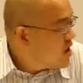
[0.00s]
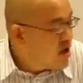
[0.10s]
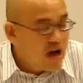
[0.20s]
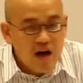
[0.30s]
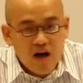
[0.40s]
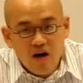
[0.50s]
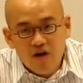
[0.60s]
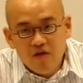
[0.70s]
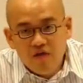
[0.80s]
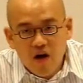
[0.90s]
of
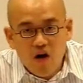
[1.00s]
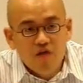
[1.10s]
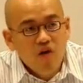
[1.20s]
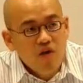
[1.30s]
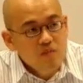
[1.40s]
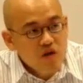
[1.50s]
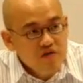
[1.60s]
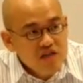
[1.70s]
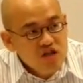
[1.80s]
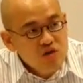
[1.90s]
All Forms of
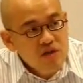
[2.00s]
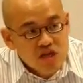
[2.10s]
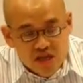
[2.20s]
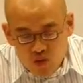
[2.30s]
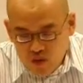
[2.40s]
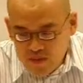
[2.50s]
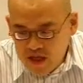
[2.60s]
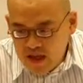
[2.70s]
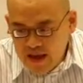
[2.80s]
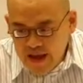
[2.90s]
Discrimination Against Women,
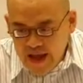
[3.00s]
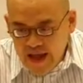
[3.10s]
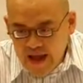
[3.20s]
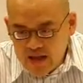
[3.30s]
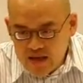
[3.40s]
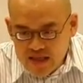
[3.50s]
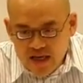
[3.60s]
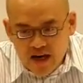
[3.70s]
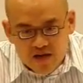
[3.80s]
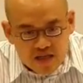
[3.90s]
and
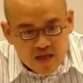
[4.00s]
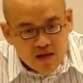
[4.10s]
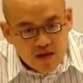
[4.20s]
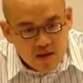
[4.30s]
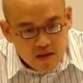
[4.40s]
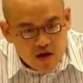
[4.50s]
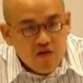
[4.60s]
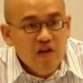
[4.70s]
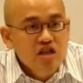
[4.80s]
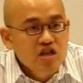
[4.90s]
CRC,
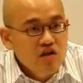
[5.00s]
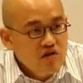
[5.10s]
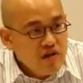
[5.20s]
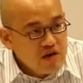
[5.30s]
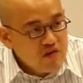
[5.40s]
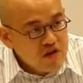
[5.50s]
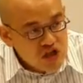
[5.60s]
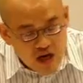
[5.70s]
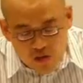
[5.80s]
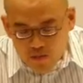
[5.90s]
Convention on the Rights of the
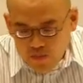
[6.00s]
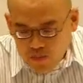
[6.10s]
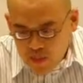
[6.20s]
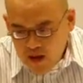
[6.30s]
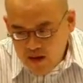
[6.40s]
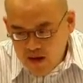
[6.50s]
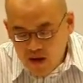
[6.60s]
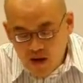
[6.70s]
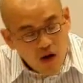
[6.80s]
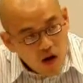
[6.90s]
Child.
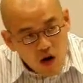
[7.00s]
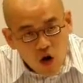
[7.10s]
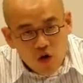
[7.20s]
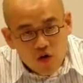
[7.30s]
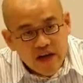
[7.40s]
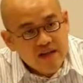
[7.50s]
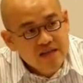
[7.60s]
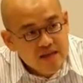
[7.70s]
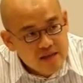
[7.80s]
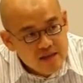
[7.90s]
All of the
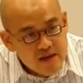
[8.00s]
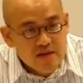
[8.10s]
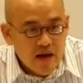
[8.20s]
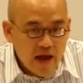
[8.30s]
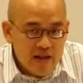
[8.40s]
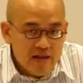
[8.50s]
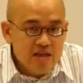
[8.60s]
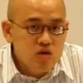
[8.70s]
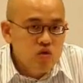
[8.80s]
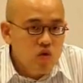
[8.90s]
ASEAN states. And these
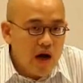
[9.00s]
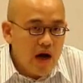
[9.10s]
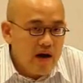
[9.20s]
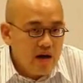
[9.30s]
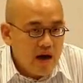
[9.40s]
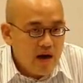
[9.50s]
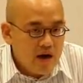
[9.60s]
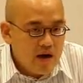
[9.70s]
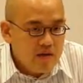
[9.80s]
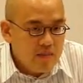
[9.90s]
two are
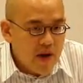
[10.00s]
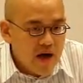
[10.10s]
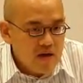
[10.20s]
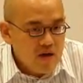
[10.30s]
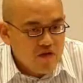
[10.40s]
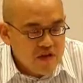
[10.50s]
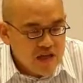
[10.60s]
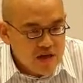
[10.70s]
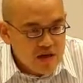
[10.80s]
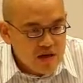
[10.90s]
part of the
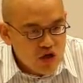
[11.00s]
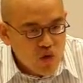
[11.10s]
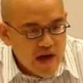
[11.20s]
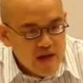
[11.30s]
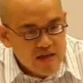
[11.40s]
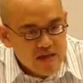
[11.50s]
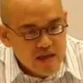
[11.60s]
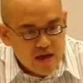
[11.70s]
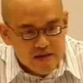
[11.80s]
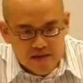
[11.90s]
UN's
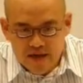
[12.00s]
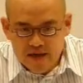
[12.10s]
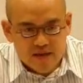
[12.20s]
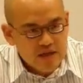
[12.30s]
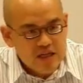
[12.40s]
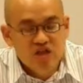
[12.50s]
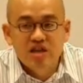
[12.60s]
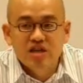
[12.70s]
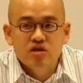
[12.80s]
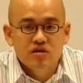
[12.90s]
6
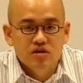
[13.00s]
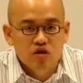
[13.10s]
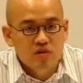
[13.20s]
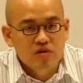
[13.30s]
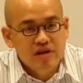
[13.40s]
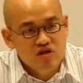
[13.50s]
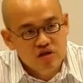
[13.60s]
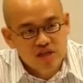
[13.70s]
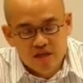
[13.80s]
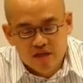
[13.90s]
international human rights
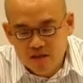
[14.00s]
treaties.